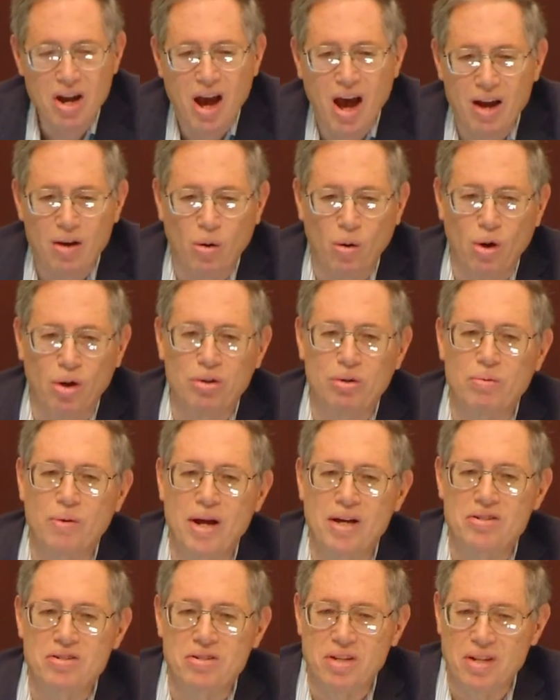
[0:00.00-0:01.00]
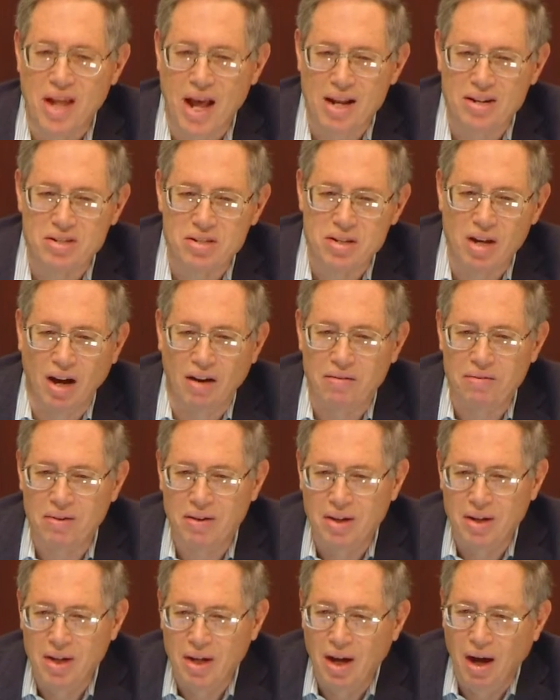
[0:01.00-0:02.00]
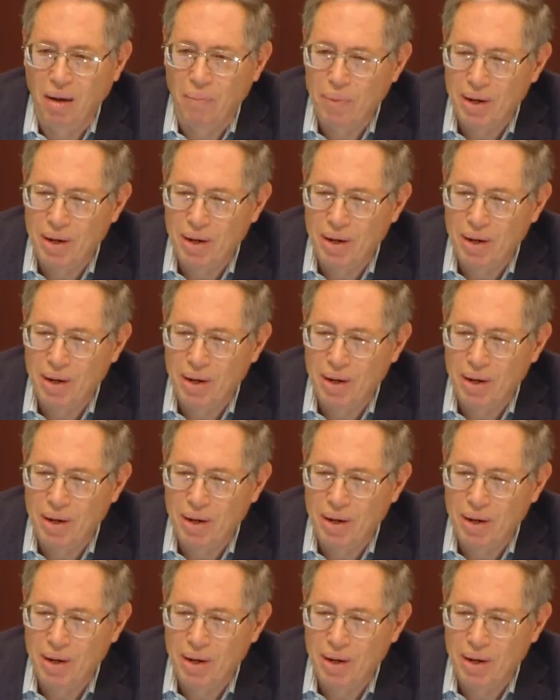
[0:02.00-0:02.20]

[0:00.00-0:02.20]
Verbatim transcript: and all the rest of that stuff.